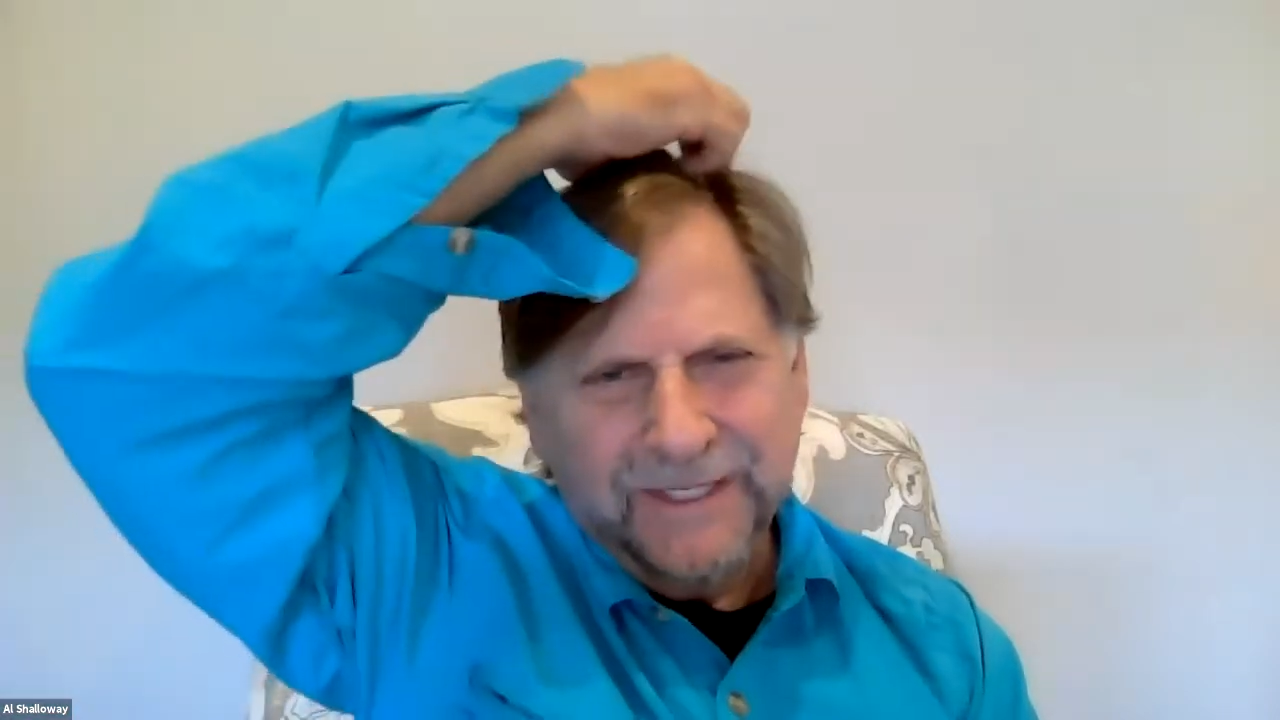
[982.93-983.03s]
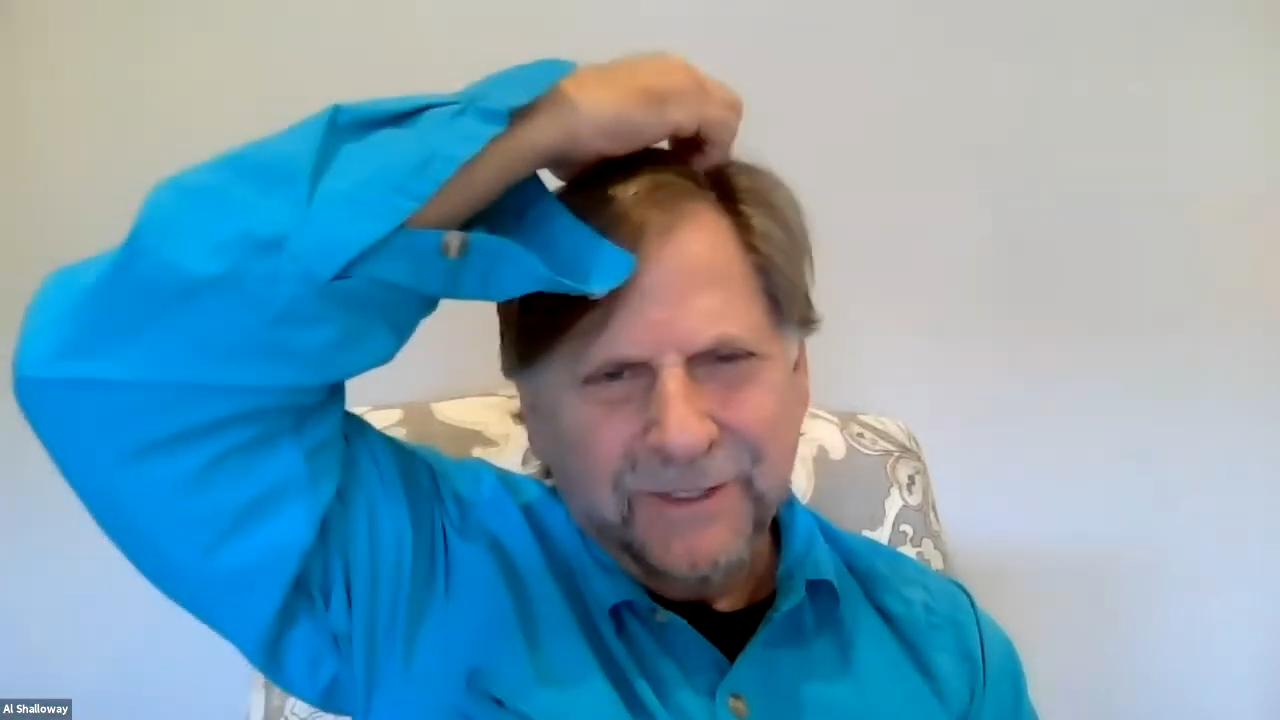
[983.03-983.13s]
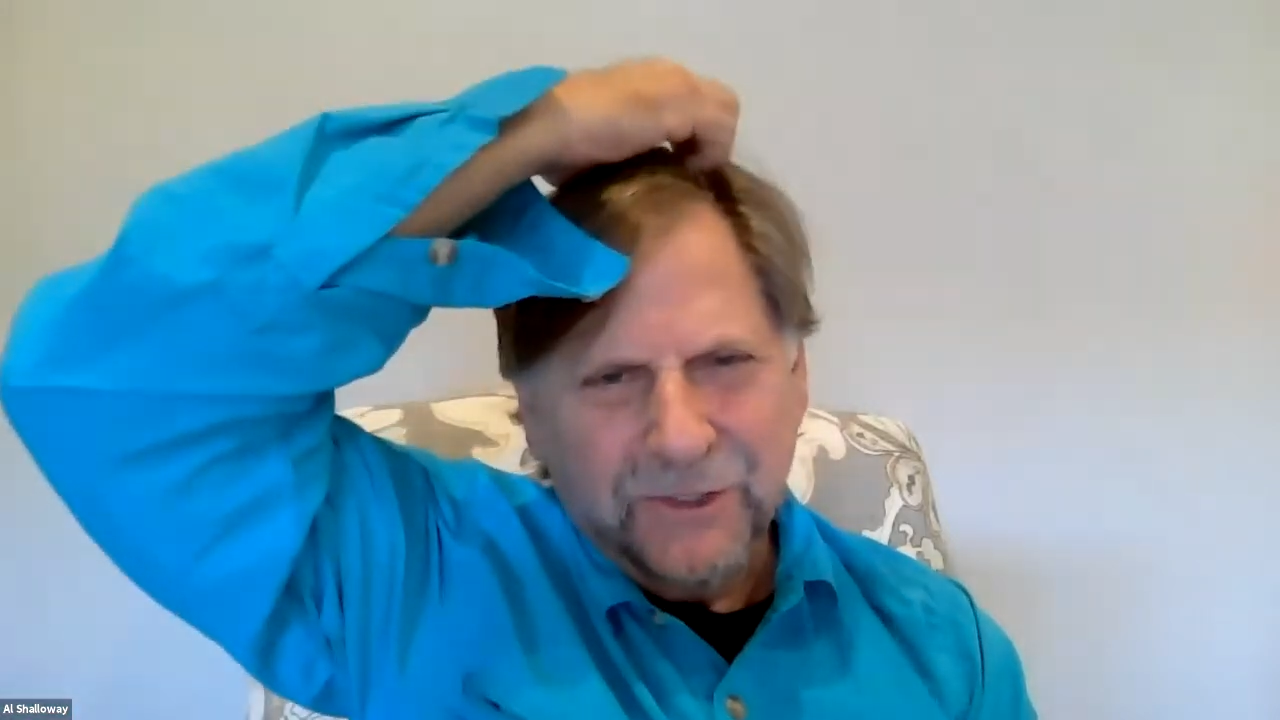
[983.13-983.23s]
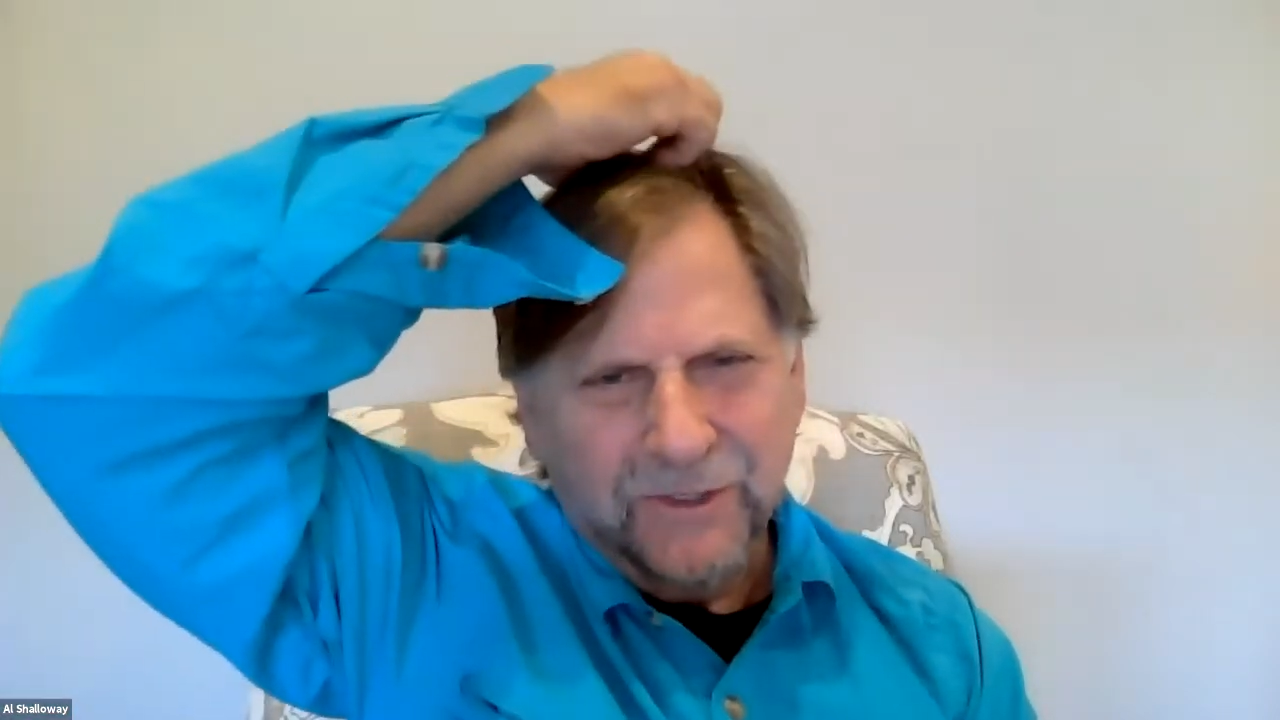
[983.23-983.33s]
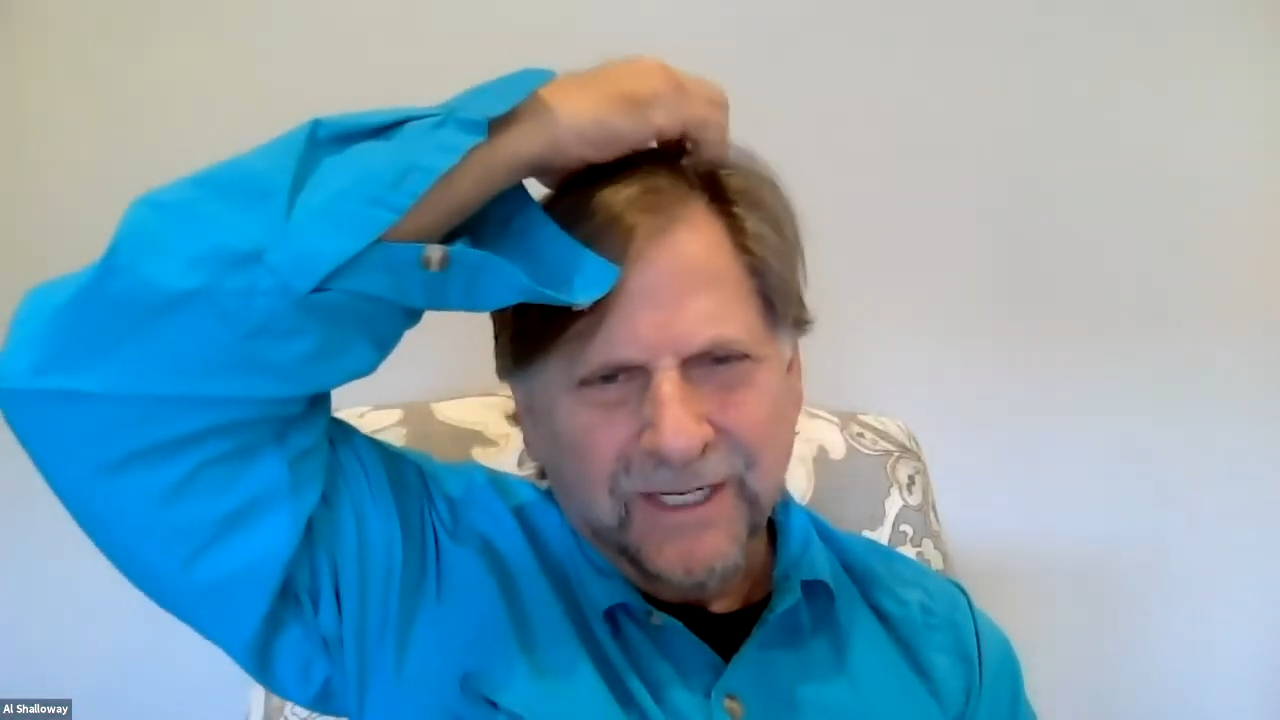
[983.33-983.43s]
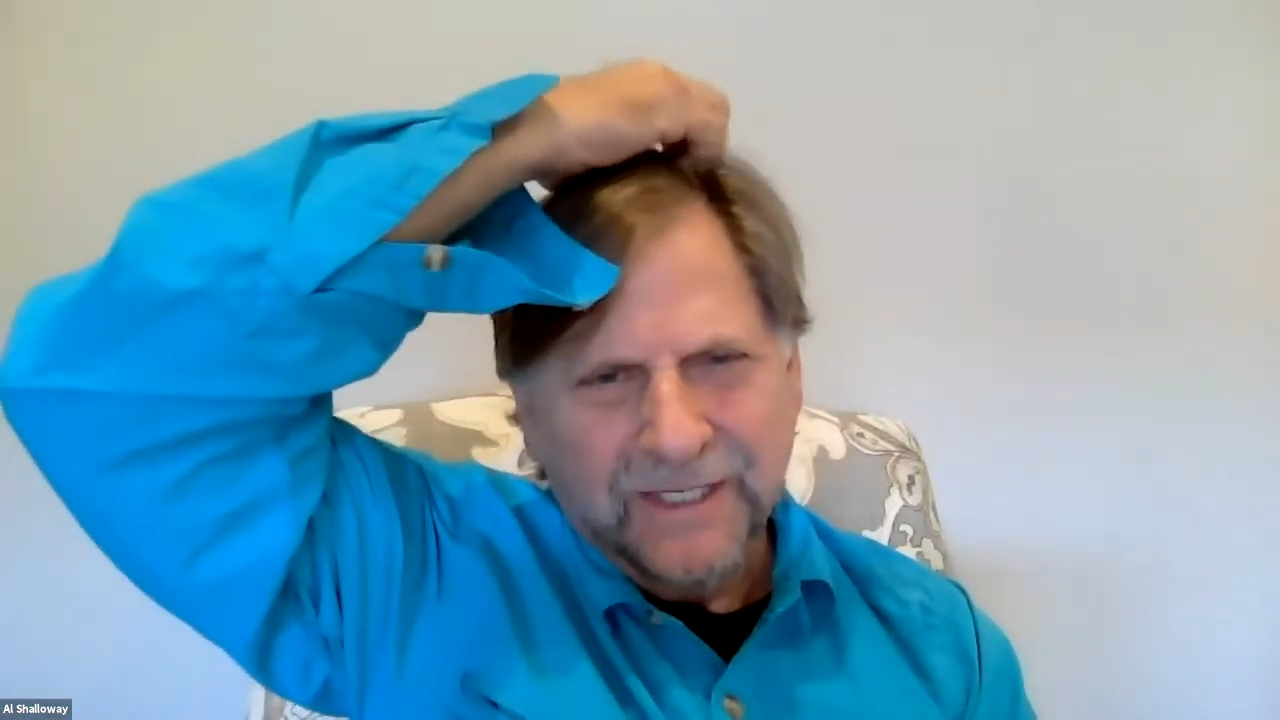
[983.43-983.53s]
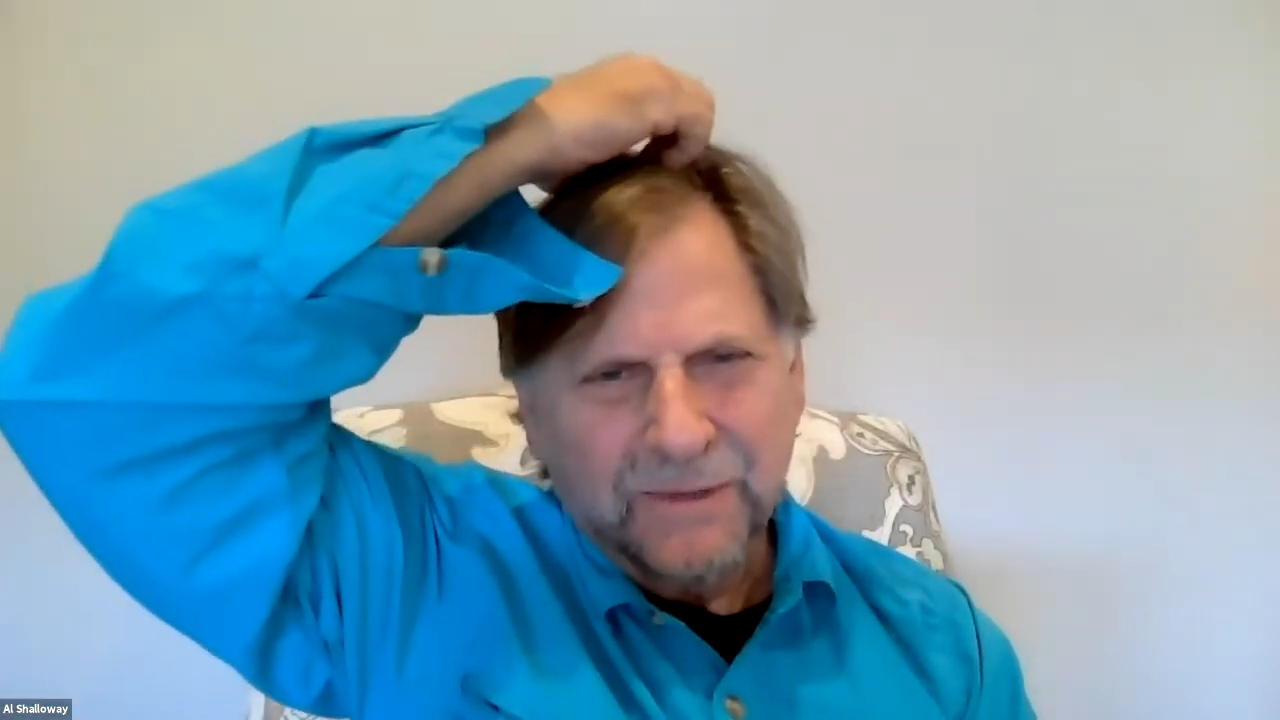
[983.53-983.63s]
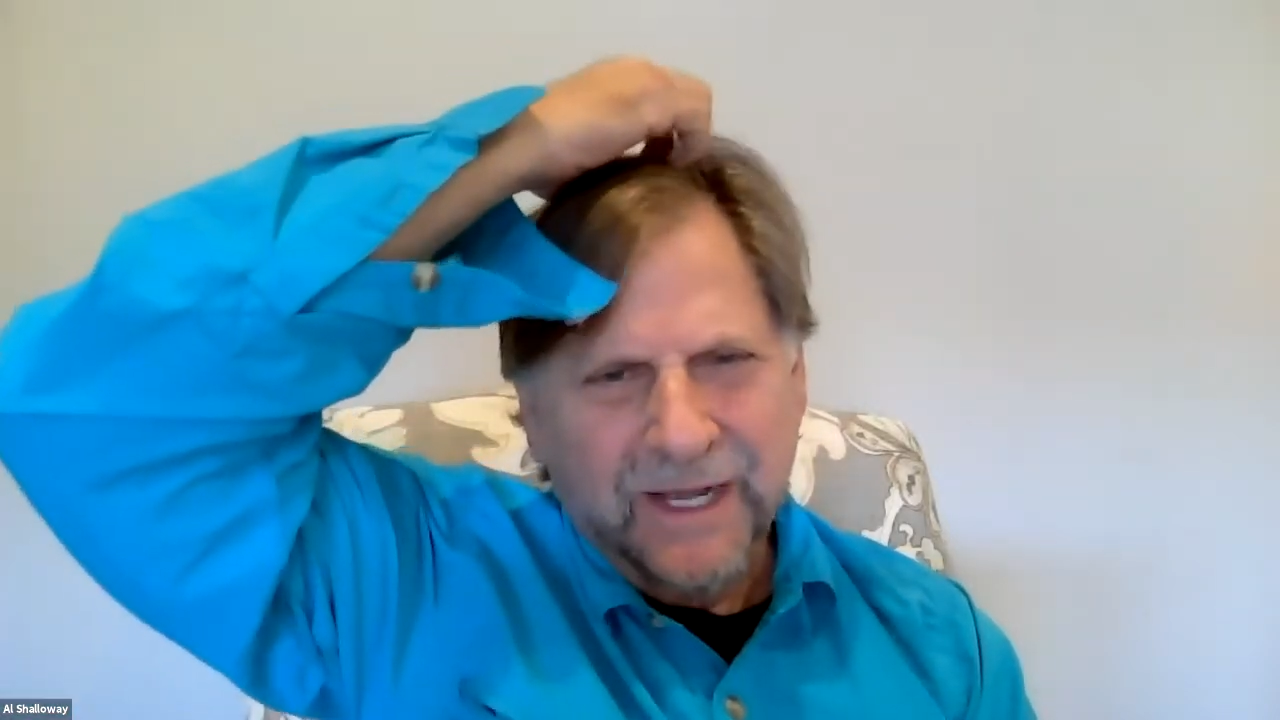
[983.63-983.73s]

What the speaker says: the choice.